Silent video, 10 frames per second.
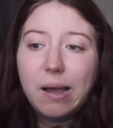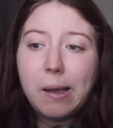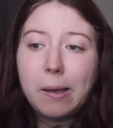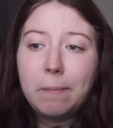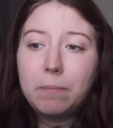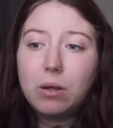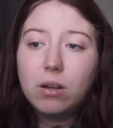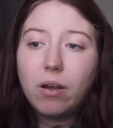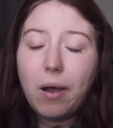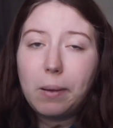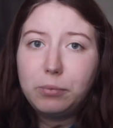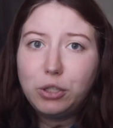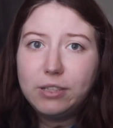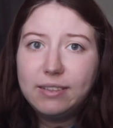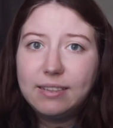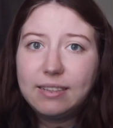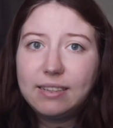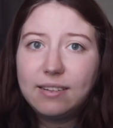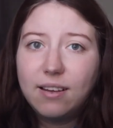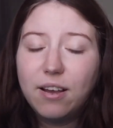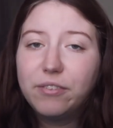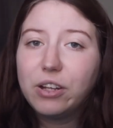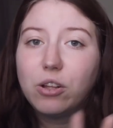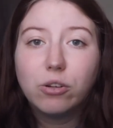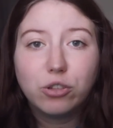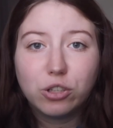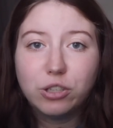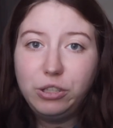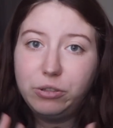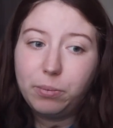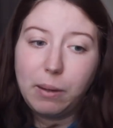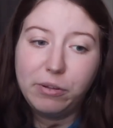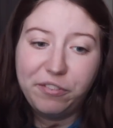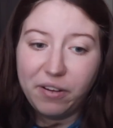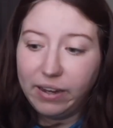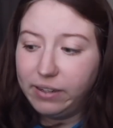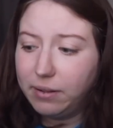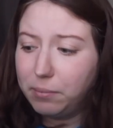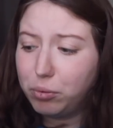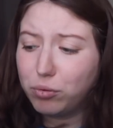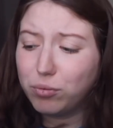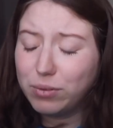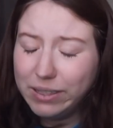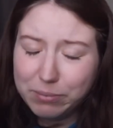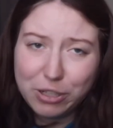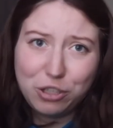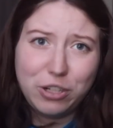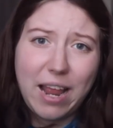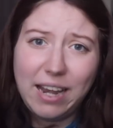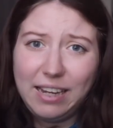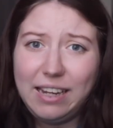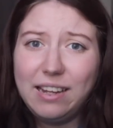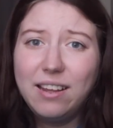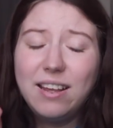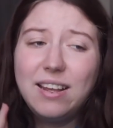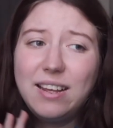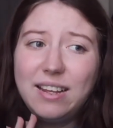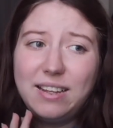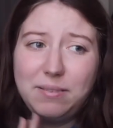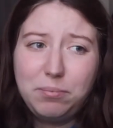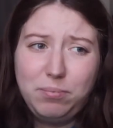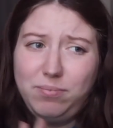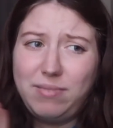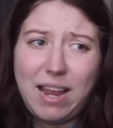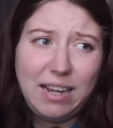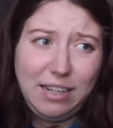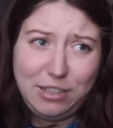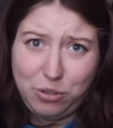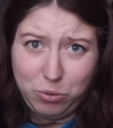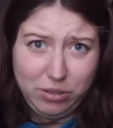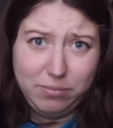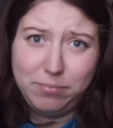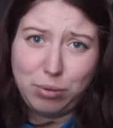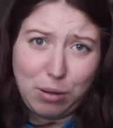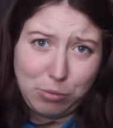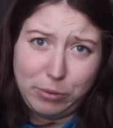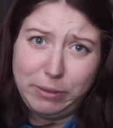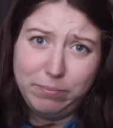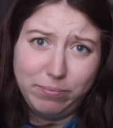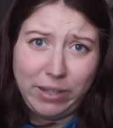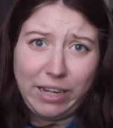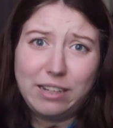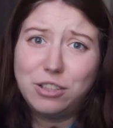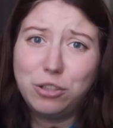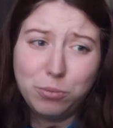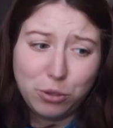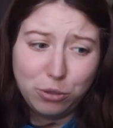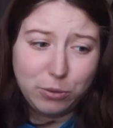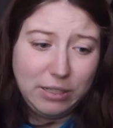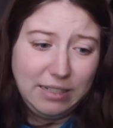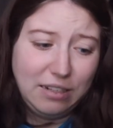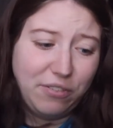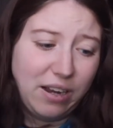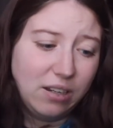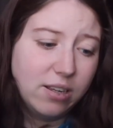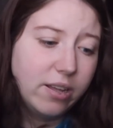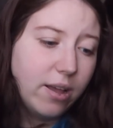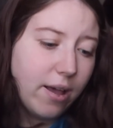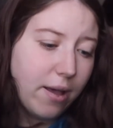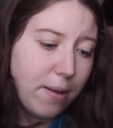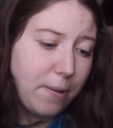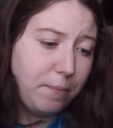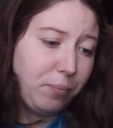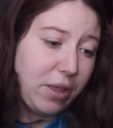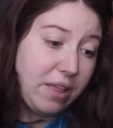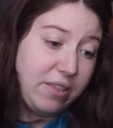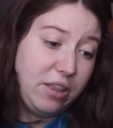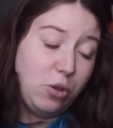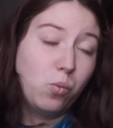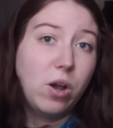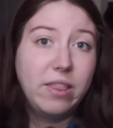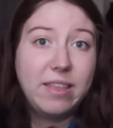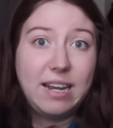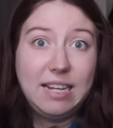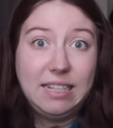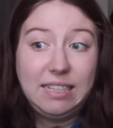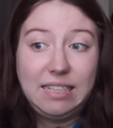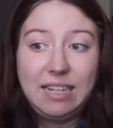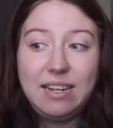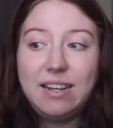options of enclosures that you could probably find at pretty much any store, probably. Like super, super easy to find. And then the one that is,